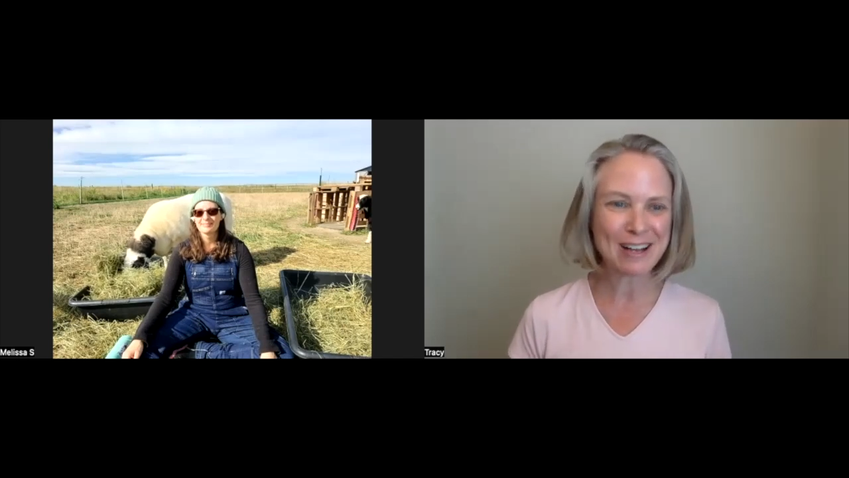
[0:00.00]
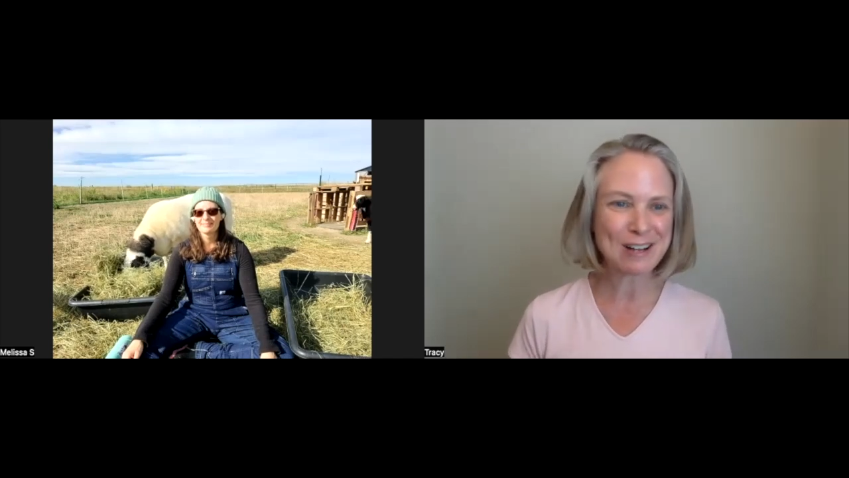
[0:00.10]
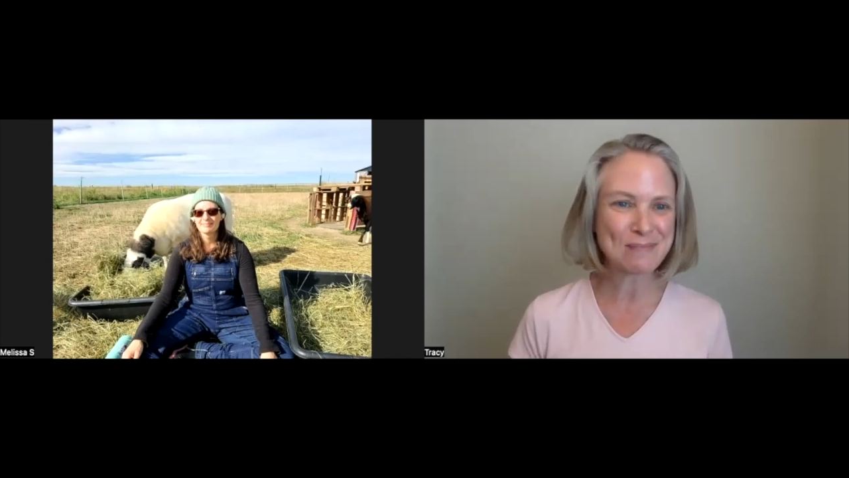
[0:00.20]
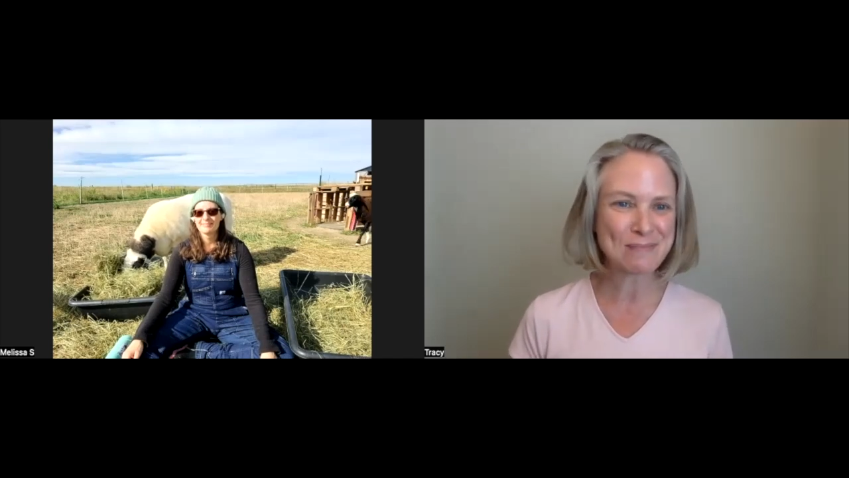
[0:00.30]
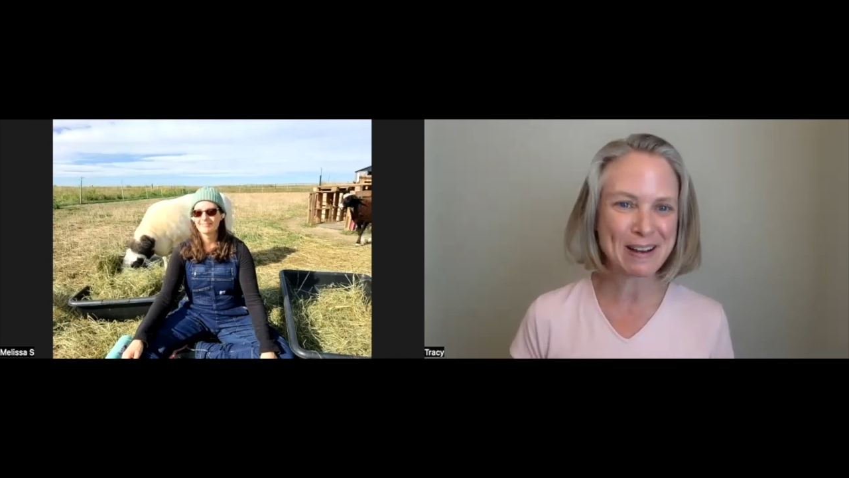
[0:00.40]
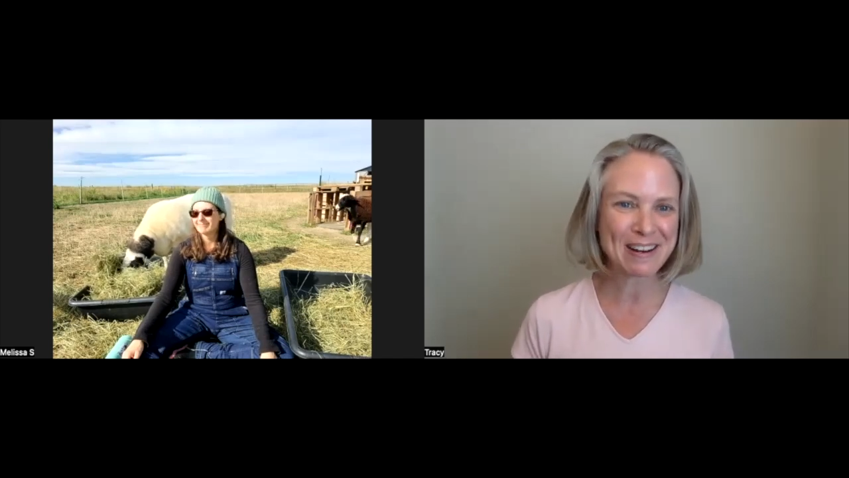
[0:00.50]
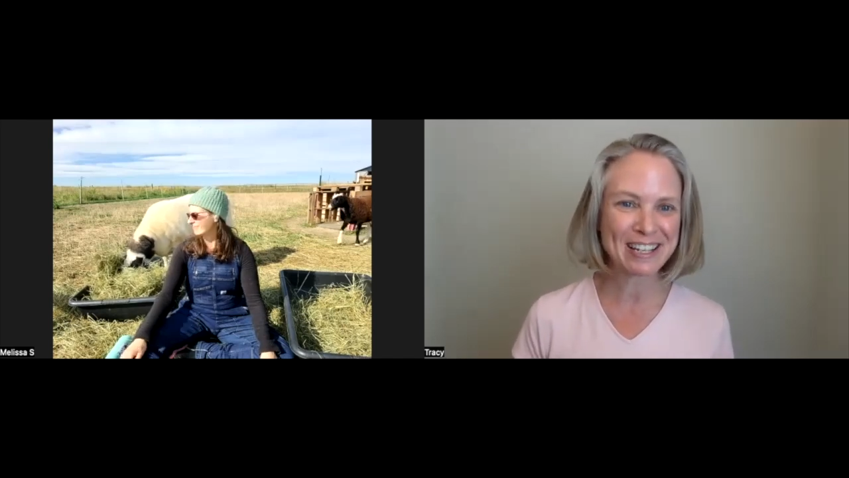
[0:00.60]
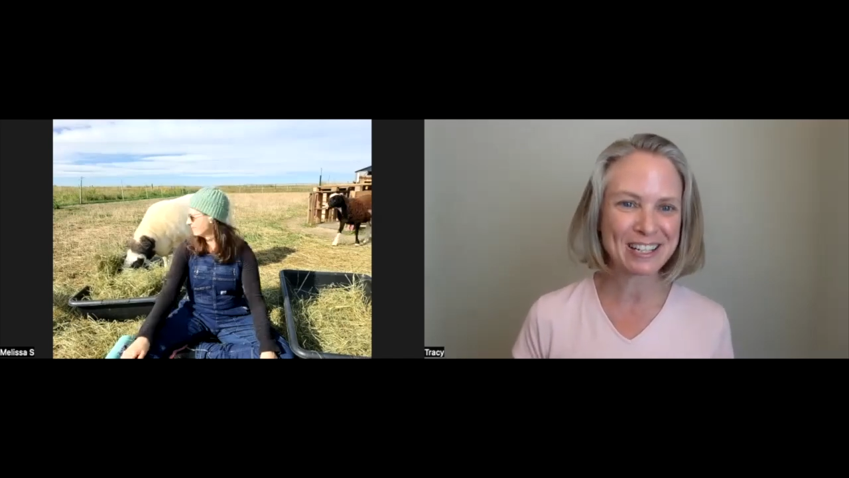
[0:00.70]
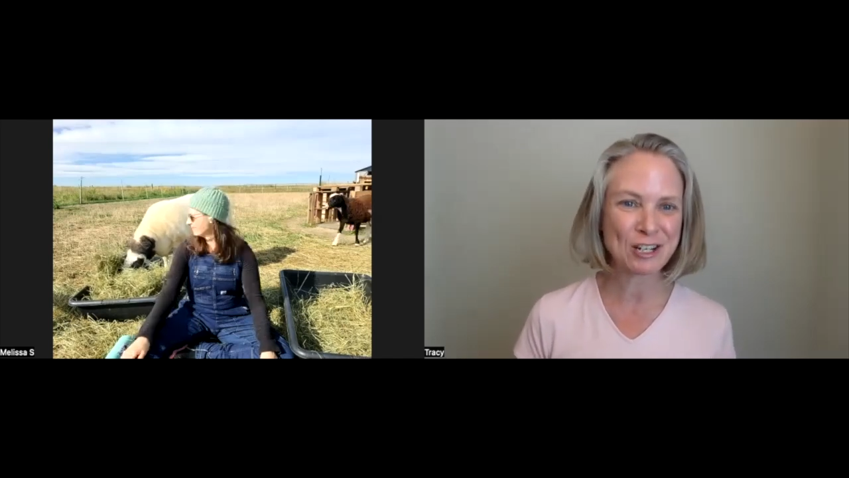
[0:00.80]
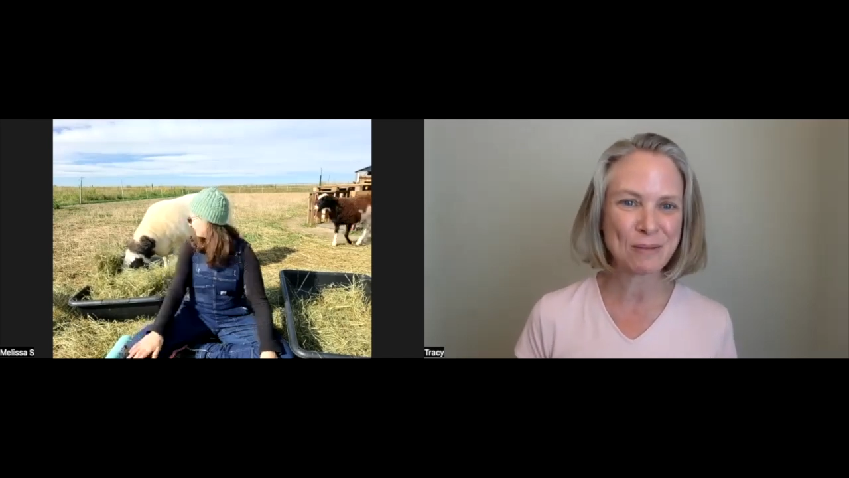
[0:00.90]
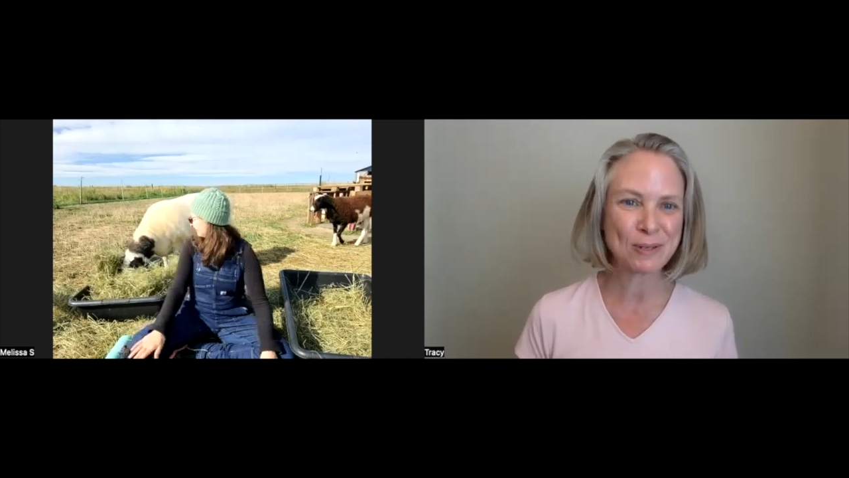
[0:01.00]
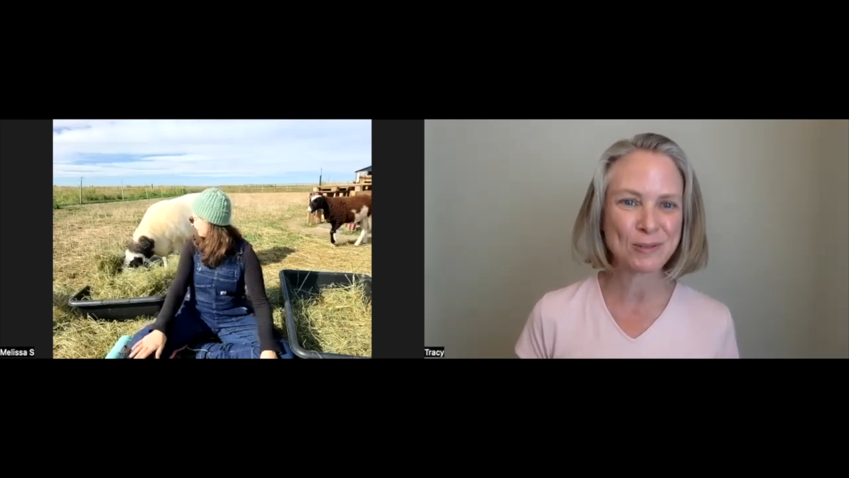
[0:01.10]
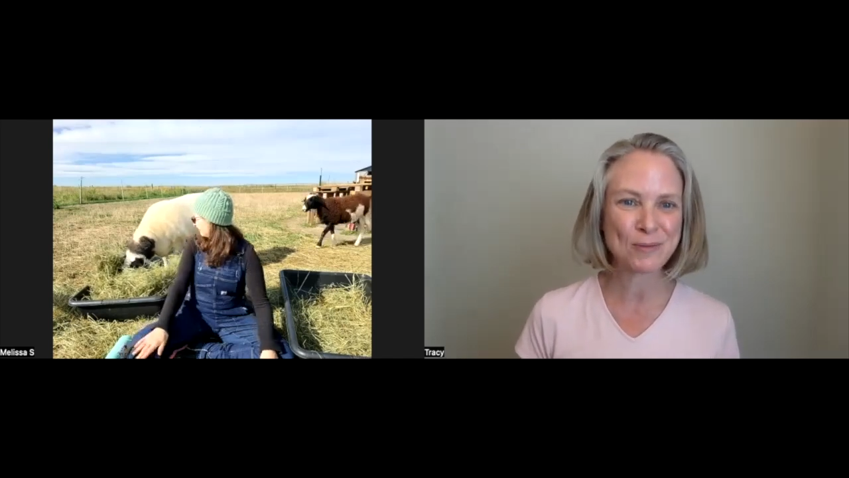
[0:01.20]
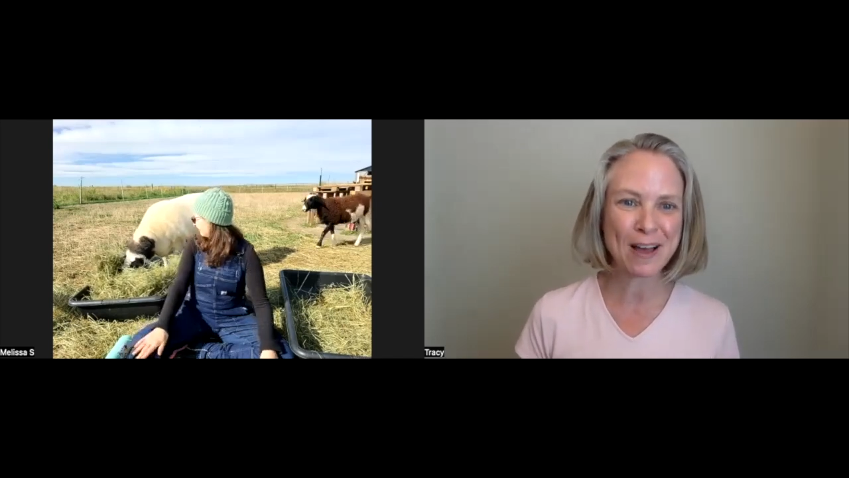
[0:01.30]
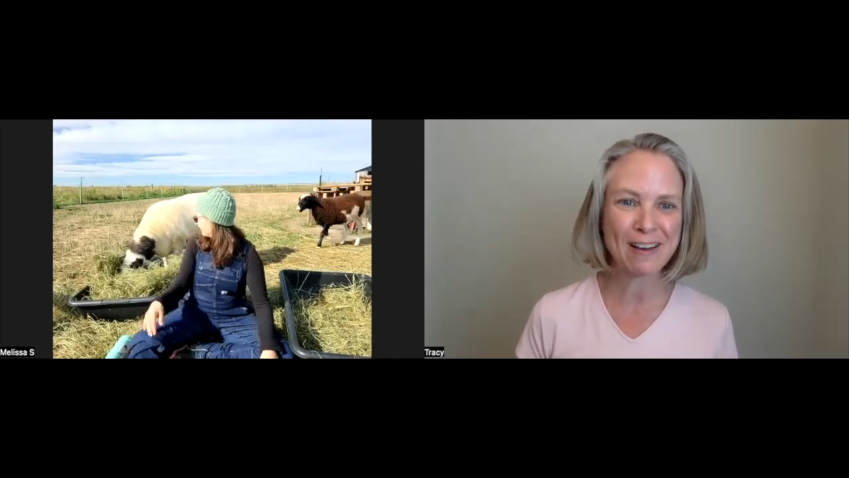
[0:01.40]
Huckleberry, and Chip
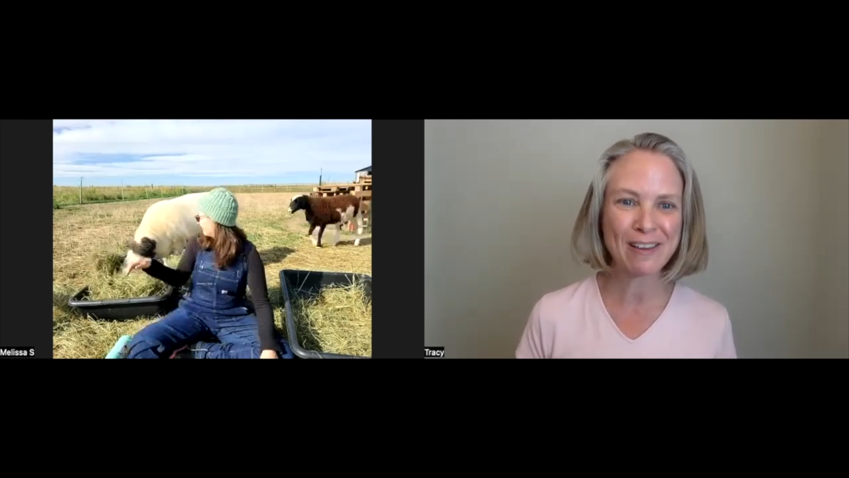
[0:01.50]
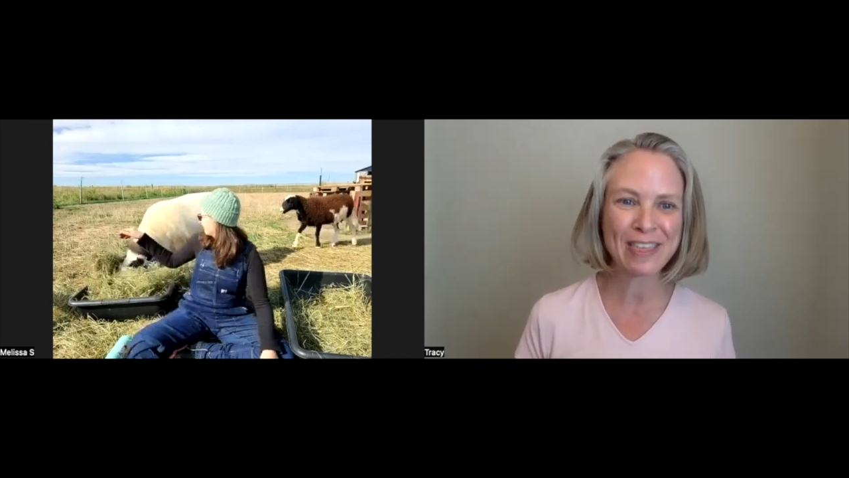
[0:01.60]
as well.